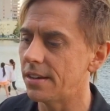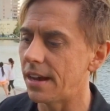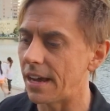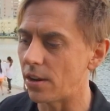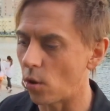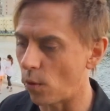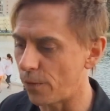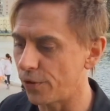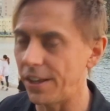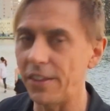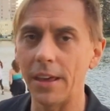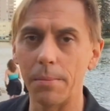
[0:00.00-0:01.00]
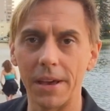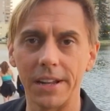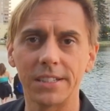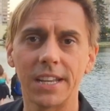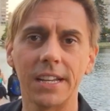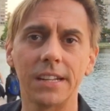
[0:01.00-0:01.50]
and hopefully they
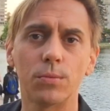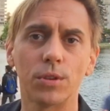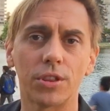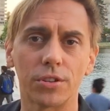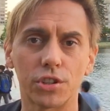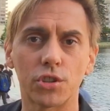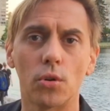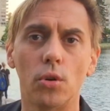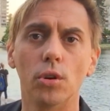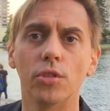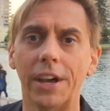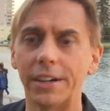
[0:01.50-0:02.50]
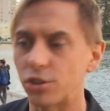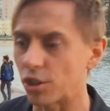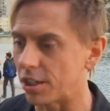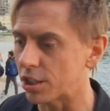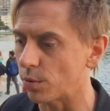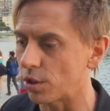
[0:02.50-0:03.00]
meditated with their soul, not
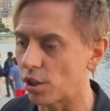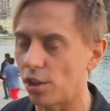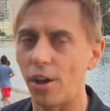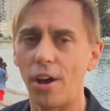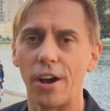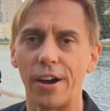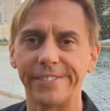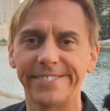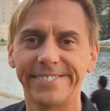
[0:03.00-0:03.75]
just with the law.